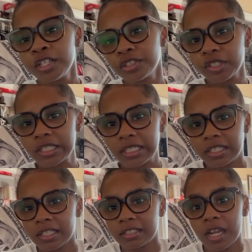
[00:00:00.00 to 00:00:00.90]
So yeah,
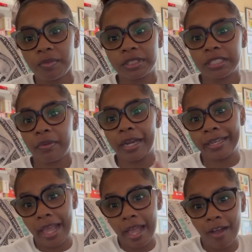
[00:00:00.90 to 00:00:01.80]
y'all, that's all I want to say right
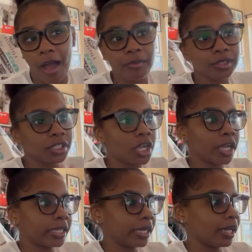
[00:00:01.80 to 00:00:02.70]
now. I will see
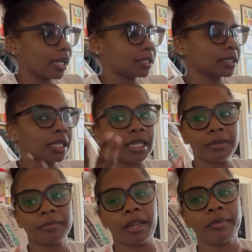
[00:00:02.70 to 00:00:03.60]
y'all in the next
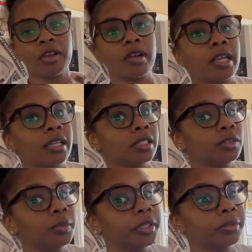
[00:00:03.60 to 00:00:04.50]
clip. Let me go ahead and get
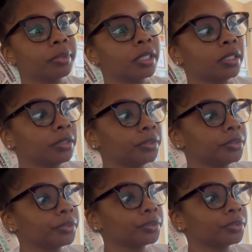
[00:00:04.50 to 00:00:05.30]
to work because